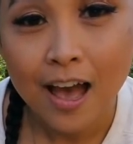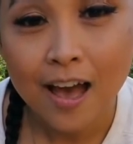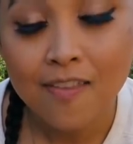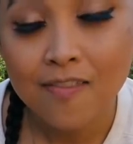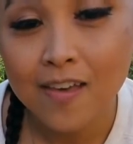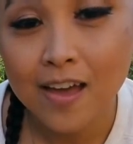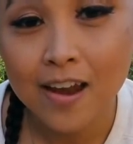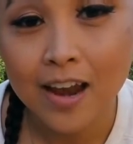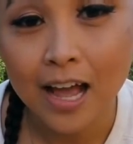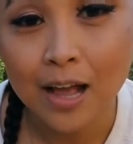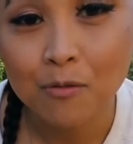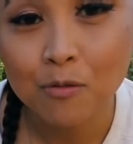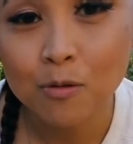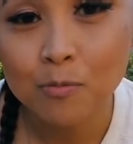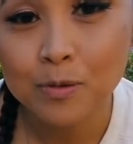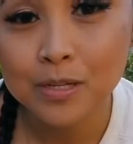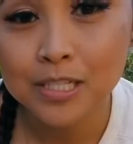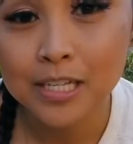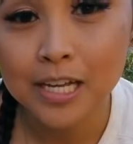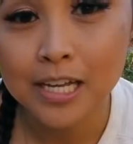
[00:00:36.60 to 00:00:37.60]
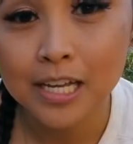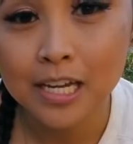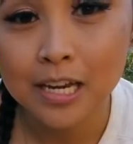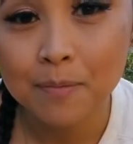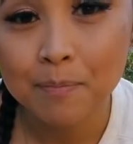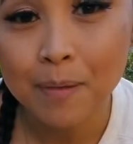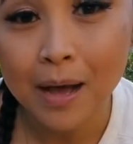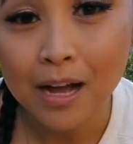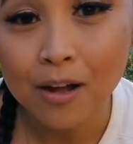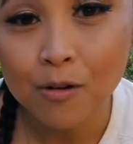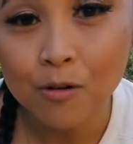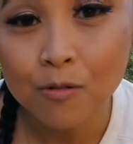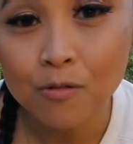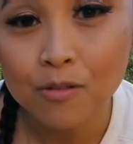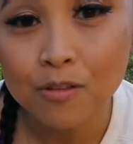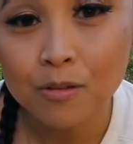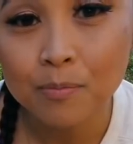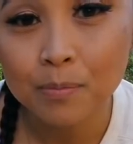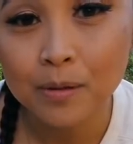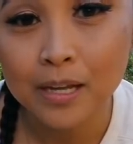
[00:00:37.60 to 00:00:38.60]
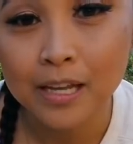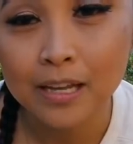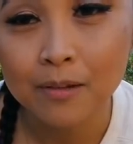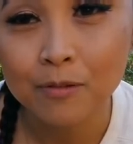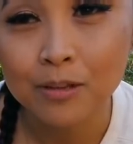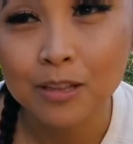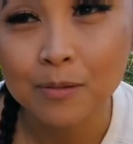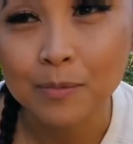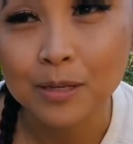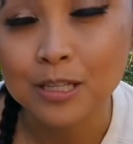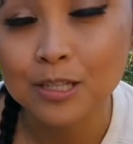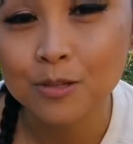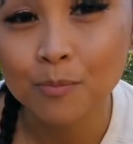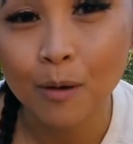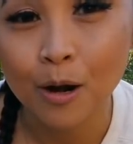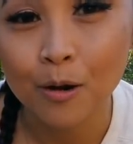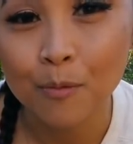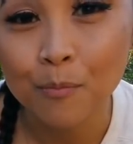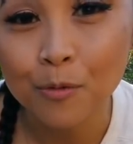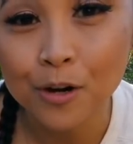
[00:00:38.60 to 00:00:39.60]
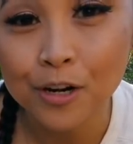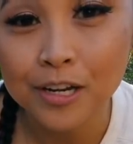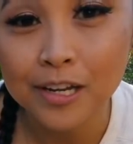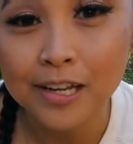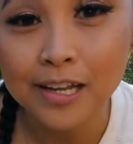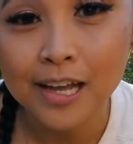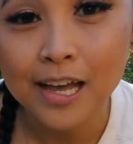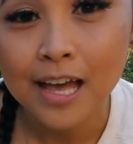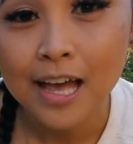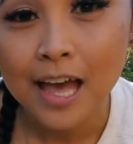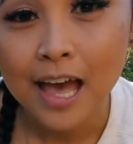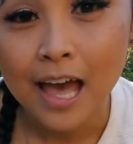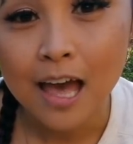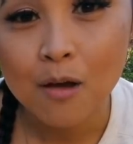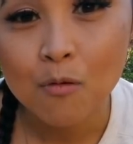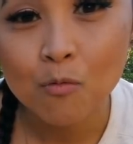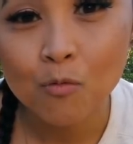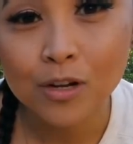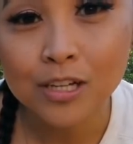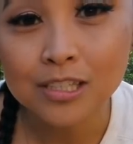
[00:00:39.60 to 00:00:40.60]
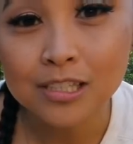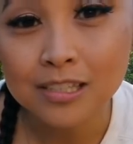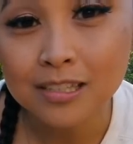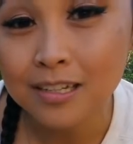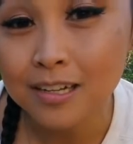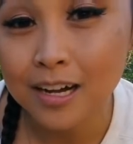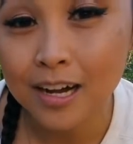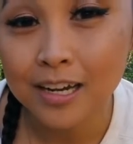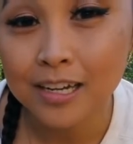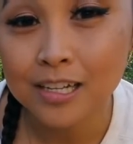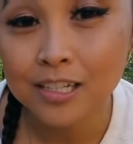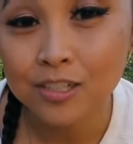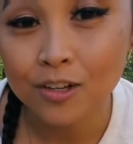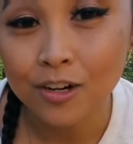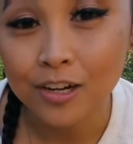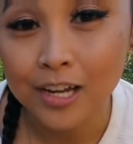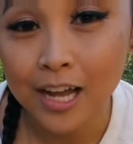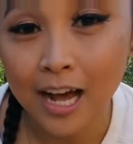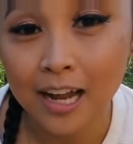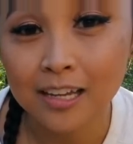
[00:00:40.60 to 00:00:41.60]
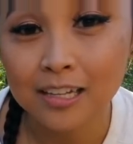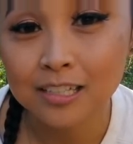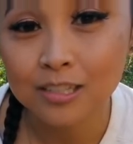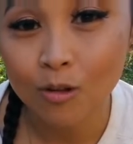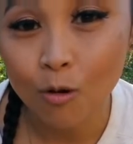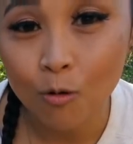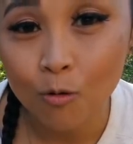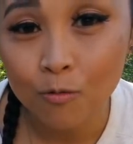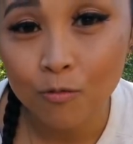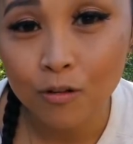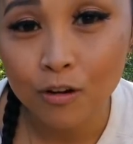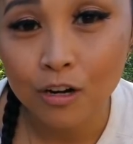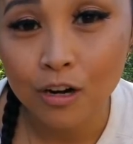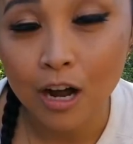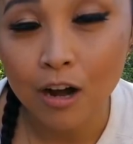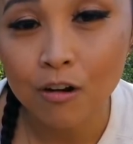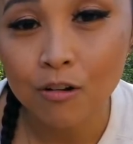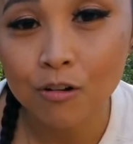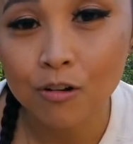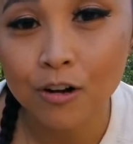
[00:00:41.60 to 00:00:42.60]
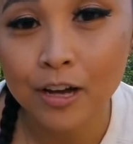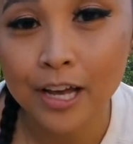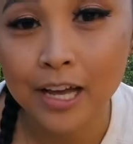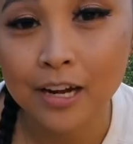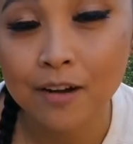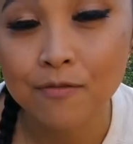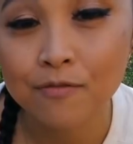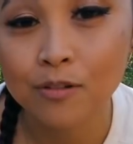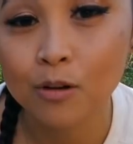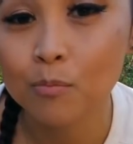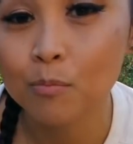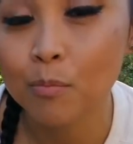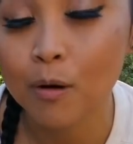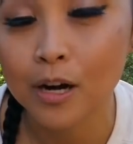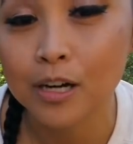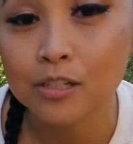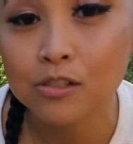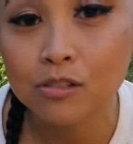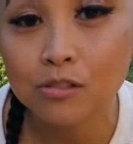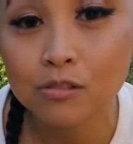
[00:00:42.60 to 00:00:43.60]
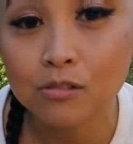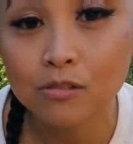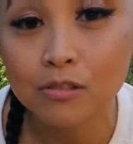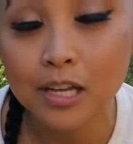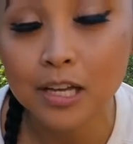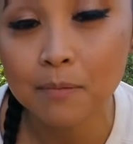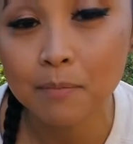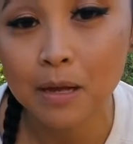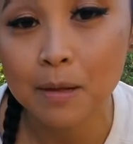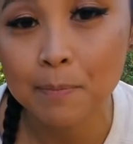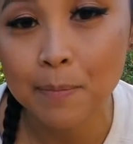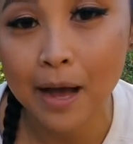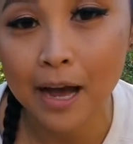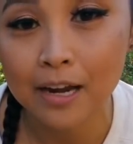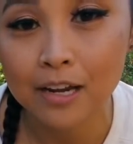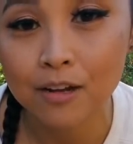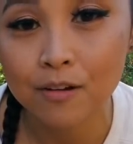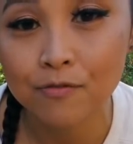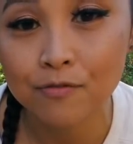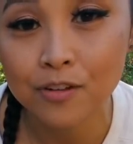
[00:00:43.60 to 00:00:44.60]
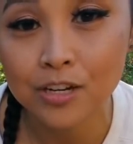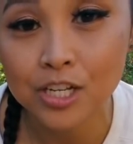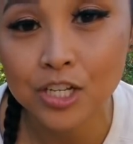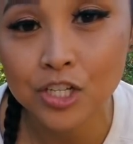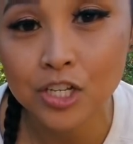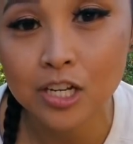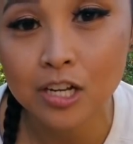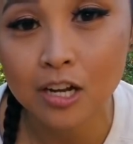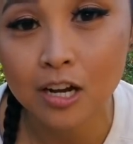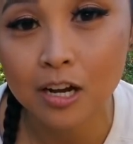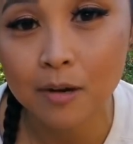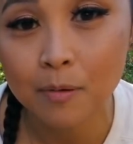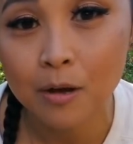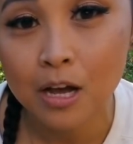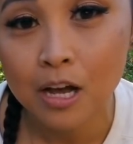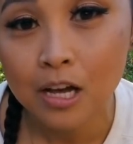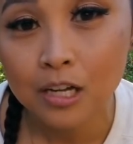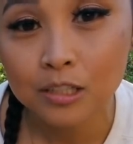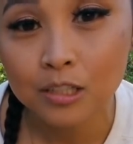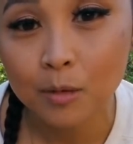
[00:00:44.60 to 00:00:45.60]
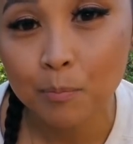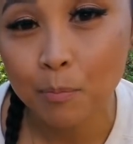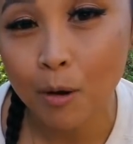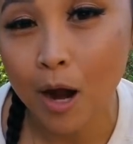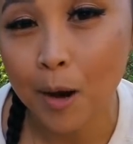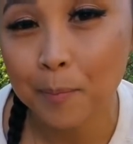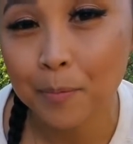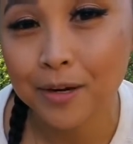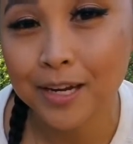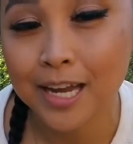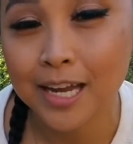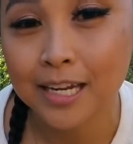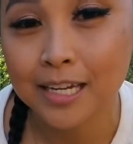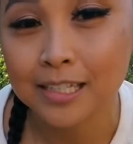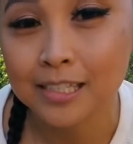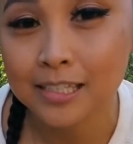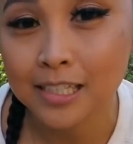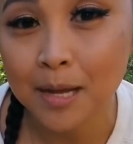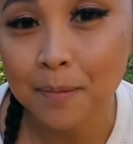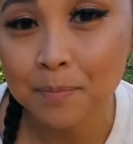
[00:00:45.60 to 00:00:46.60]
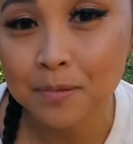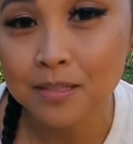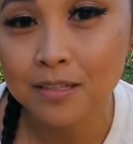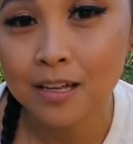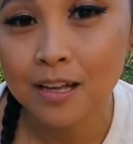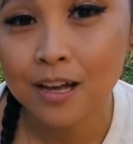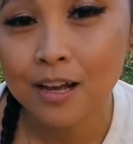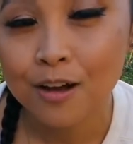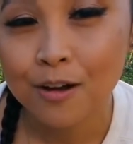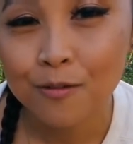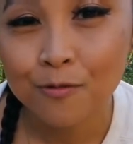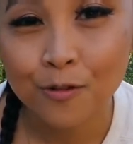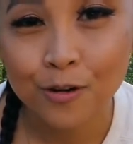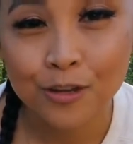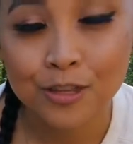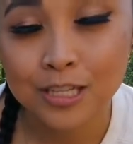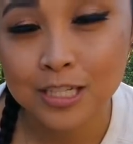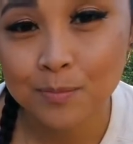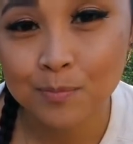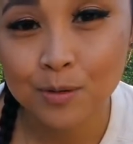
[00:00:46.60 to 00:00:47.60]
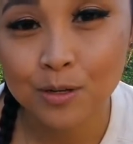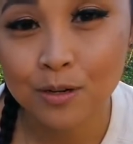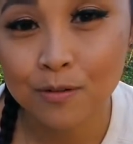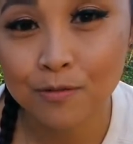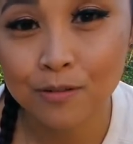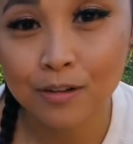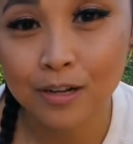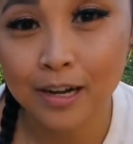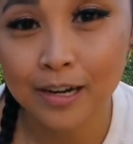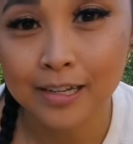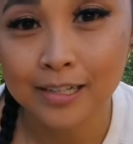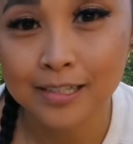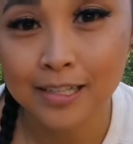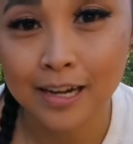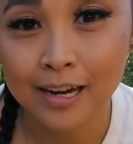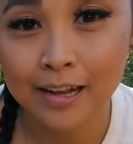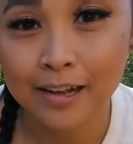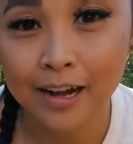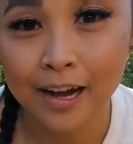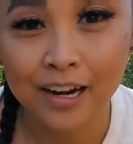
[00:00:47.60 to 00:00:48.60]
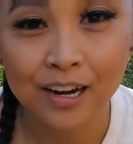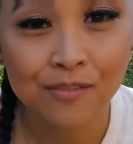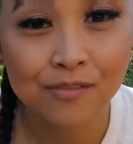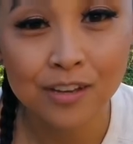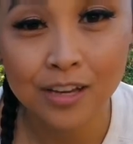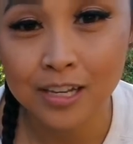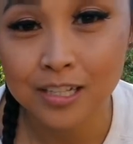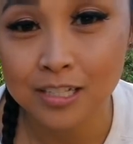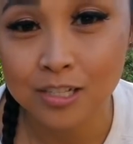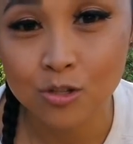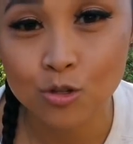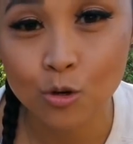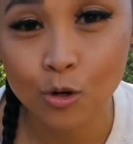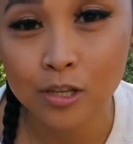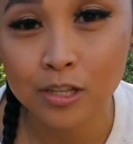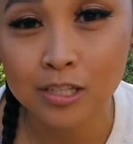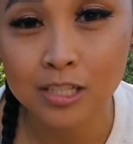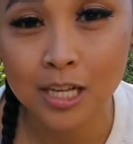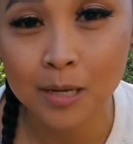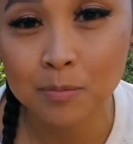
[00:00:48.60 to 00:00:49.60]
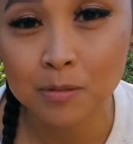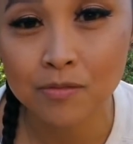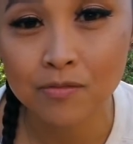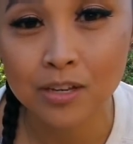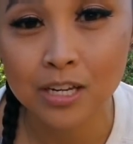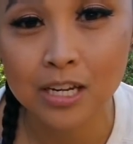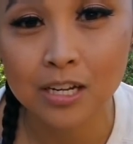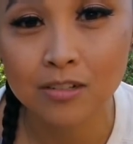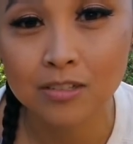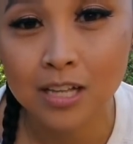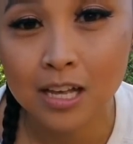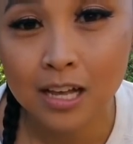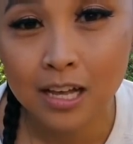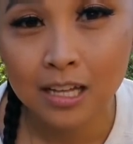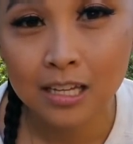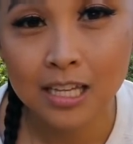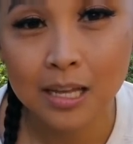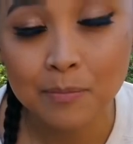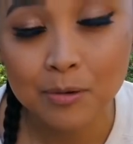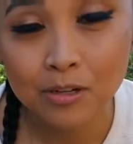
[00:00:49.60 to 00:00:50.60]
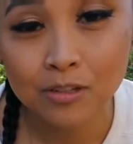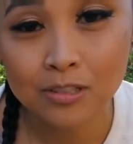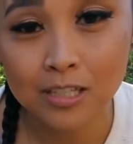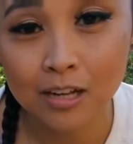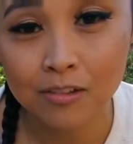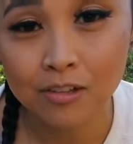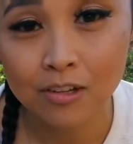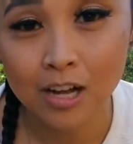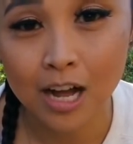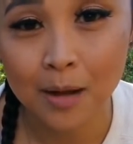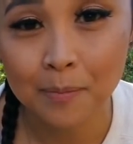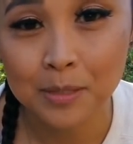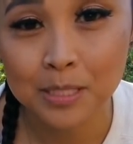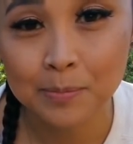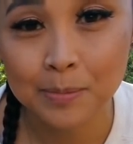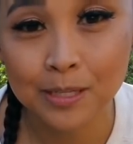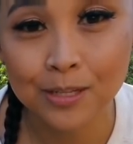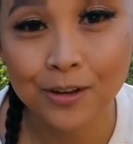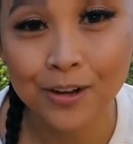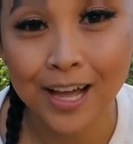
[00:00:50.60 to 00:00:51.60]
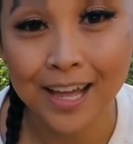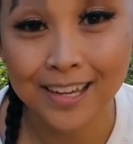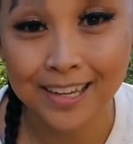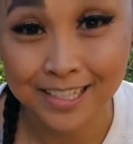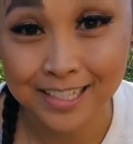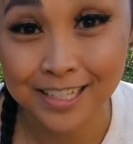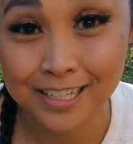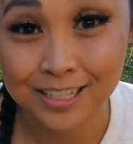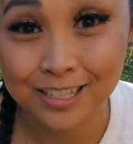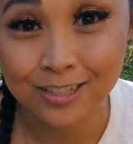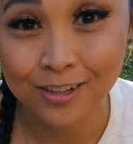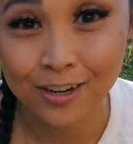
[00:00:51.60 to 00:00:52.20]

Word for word: And then I will be taking it back over the plane with me tomorrow morning and once the cuttings are calloused over, I'll go ahead and film part two in my patio, finishing up the propagating steps for these beautiful cuttings that I got. If you guys enjoy these types of videos, let me know down in the comments below and let's get